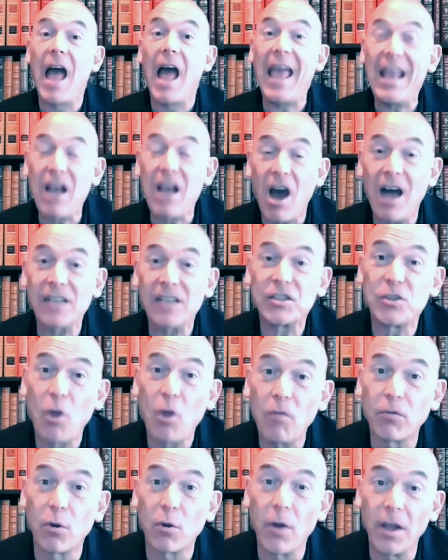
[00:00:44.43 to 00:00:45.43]
a cost
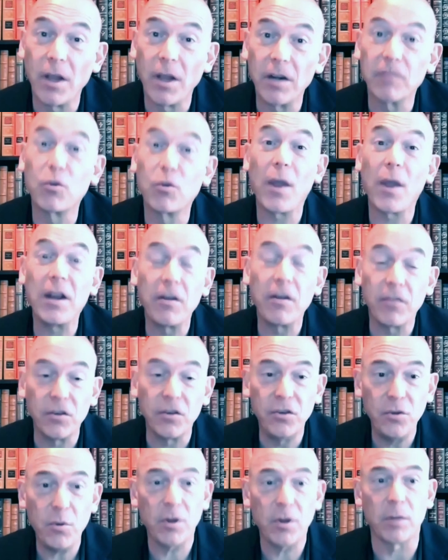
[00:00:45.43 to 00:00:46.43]
overrun of greater than
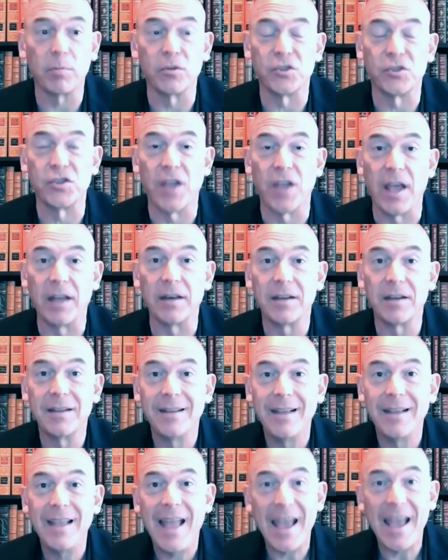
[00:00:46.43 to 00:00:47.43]

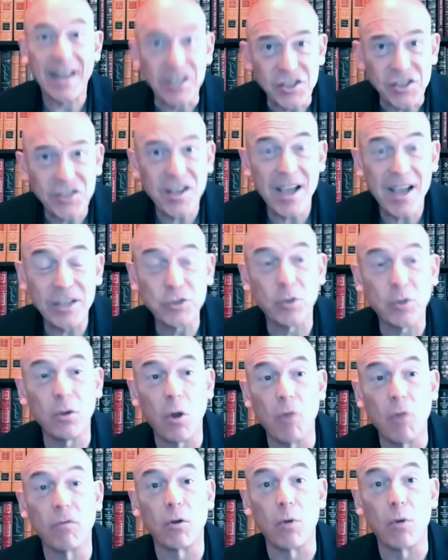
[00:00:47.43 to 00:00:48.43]
200% and a schedule
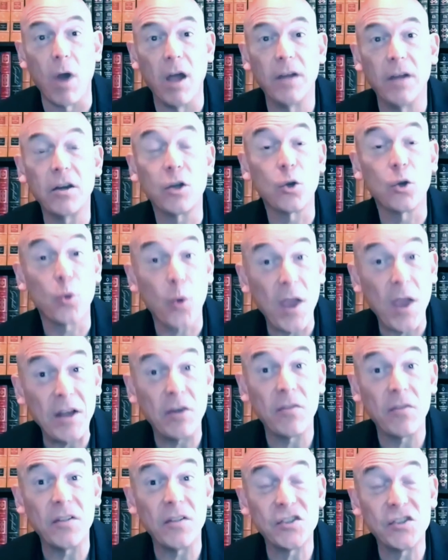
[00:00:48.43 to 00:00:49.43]
overrun
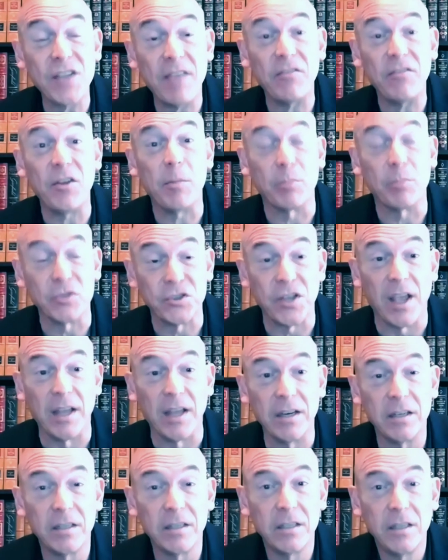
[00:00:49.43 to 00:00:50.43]
greater than
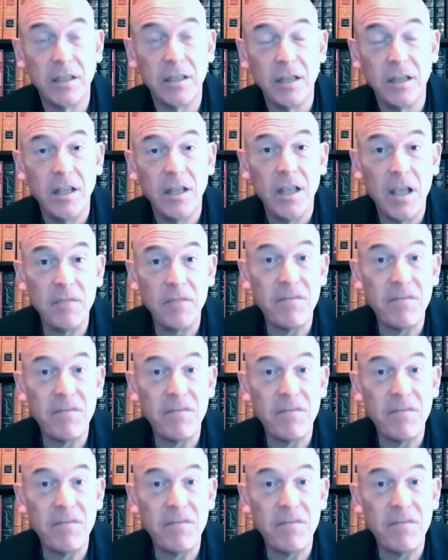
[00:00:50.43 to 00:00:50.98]
70%.